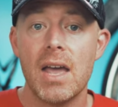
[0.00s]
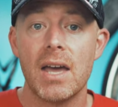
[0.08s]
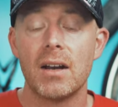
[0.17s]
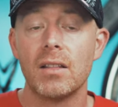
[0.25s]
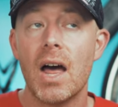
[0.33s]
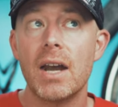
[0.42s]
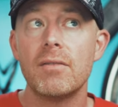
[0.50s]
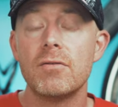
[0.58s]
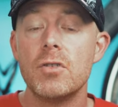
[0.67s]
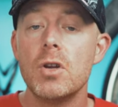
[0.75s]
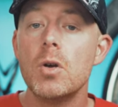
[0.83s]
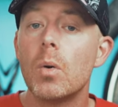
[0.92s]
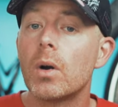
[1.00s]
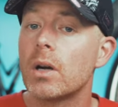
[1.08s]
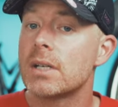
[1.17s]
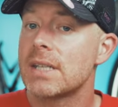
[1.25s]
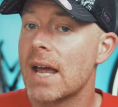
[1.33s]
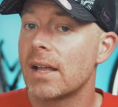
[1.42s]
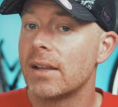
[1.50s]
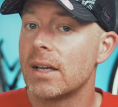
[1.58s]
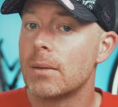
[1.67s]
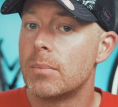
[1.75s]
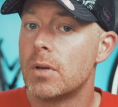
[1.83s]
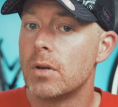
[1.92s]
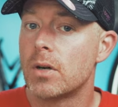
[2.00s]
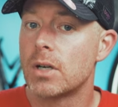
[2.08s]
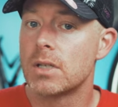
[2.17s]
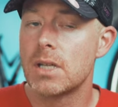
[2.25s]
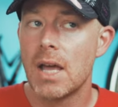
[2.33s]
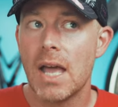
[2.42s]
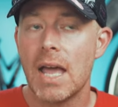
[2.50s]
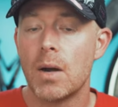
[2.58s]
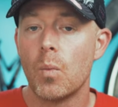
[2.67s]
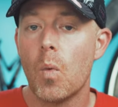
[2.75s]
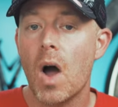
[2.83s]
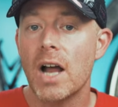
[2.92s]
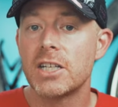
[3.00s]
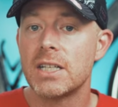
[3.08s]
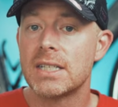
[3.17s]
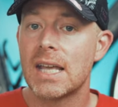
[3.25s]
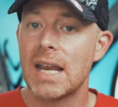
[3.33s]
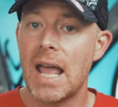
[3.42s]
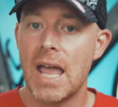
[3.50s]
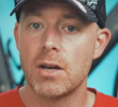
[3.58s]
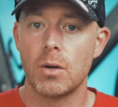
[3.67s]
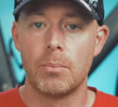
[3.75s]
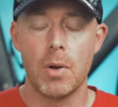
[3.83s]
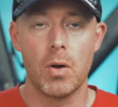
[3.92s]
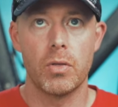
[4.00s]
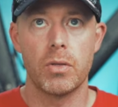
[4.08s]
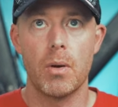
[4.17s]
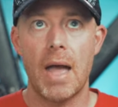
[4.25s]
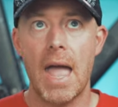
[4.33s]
And a lot of newer cycling computers and watches can handle both